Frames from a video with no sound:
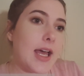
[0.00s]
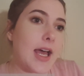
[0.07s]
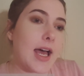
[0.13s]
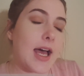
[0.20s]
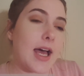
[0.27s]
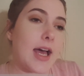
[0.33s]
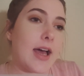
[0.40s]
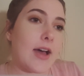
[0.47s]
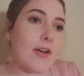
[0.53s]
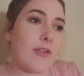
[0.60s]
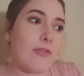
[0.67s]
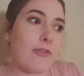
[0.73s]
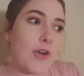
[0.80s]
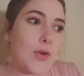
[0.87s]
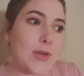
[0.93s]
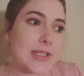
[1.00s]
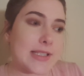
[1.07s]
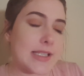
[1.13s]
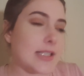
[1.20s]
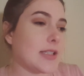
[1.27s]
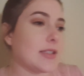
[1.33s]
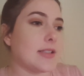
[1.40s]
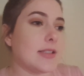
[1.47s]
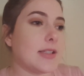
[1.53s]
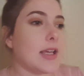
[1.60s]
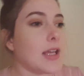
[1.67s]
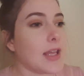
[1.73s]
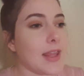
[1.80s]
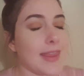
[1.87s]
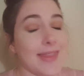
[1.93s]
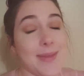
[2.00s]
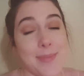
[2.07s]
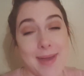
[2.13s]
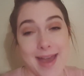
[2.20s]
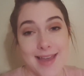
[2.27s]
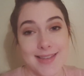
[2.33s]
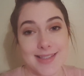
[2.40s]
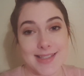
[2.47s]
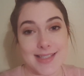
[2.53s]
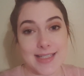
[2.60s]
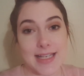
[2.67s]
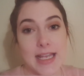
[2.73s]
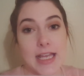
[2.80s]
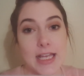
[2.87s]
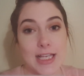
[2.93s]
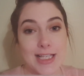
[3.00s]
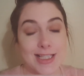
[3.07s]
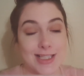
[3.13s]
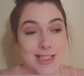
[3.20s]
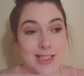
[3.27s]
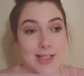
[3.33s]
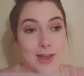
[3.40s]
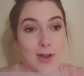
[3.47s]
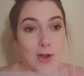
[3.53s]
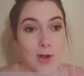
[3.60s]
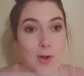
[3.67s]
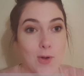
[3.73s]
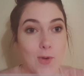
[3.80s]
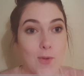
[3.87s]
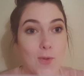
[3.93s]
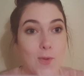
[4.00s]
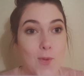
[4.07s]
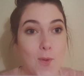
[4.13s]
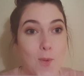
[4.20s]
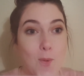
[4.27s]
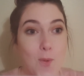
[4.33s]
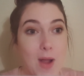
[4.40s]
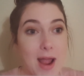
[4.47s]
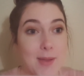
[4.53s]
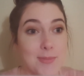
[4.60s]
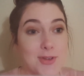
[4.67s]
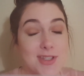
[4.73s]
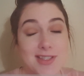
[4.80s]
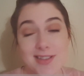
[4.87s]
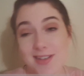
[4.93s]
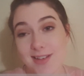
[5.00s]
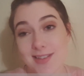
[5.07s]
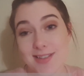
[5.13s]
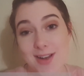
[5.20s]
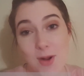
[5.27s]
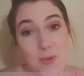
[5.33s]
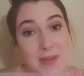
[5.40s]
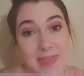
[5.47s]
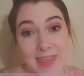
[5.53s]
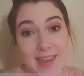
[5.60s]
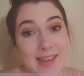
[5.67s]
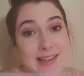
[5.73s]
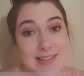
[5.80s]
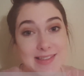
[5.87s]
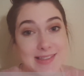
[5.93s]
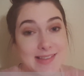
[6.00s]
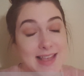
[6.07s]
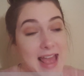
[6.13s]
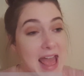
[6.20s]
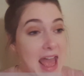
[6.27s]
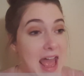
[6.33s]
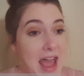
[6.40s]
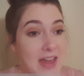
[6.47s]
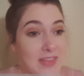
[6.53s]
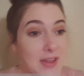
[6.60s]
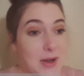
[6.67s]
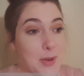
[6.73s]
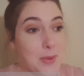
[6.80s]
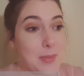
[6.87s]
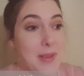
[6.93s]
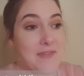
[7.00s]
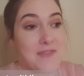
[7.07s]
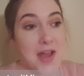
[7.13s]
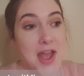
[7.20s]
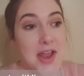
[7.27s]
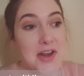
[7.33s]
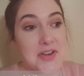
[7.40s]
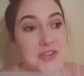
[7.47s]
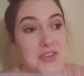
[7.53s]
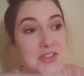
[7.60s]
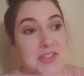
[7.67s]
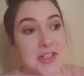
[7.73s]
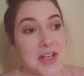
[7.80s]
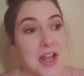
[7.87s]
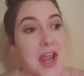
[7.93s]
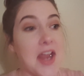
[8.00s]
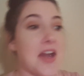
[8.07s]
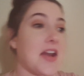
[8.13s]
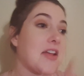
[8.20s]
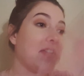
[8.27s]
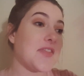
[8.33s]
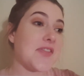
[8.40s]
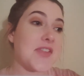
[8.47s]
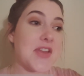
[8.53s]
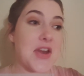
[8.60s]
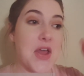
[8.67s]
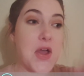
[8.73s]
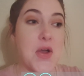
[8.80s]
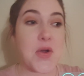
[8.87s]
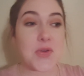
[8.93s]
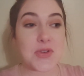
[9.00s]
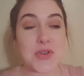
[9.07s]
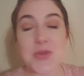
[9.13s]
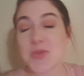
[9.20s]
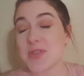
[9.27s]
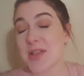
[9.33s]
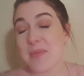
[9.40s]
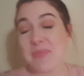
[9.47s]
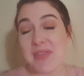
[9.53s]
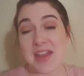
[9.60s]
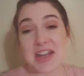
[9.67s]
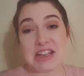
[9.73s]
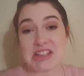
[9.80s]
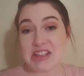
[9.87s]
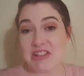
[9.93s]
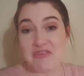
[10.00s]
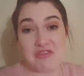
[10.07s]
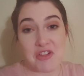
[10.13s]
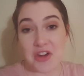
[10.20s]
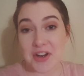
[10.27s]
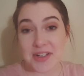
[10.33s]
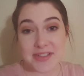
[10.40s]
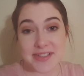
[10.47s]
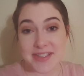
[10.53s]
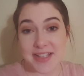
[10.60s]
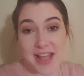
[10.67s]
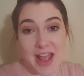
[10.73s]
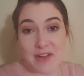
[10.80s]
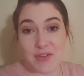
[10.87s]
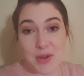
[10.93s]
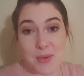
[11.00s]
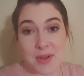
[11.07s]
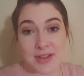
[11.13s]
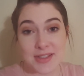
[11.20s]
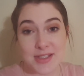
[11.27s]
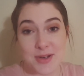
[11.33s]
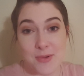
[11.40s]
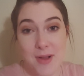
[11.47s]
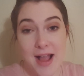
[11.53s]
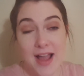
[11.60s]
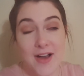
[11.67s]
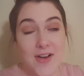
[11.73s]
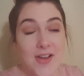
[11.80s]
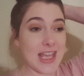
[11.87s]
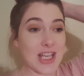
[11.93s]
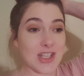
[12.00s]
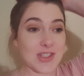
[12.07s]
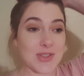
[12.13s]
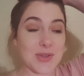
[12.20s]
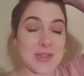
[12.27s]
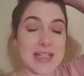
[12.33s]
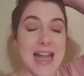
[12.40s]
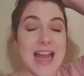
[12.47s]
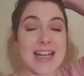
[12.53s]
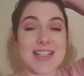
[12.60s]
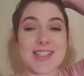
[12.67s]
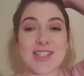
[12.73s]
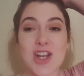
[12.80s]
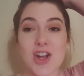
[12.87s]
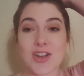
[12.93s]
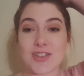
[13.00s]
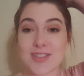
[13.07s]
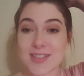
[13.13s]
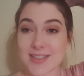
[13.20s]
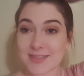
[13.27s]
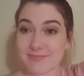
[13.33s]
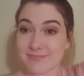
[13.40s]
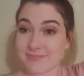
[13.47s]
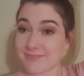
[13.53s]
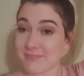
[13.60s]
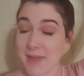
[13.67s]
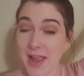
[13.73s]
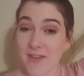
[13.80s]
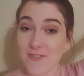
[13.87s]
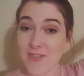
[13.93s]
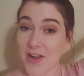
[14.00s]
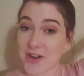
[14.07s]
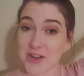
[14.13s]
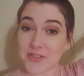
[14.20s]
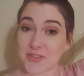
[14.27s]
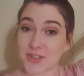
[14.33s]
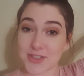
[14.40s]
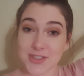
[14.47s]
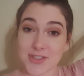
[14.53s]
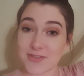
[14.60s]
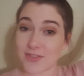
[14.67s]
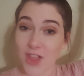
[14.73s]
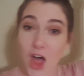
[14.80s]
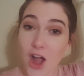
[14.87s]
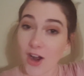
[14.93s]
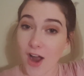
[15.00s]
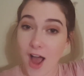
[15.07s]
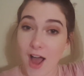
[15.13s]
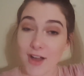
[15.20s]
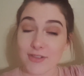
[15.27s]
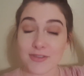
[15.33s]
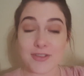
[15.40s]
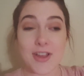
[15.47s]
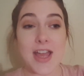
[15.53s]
that focuses the best. So I'm just gonna start with this. I thought it would be fun just to kind of, you know, do something different every once in a while. So to kind of start my very first vlog off,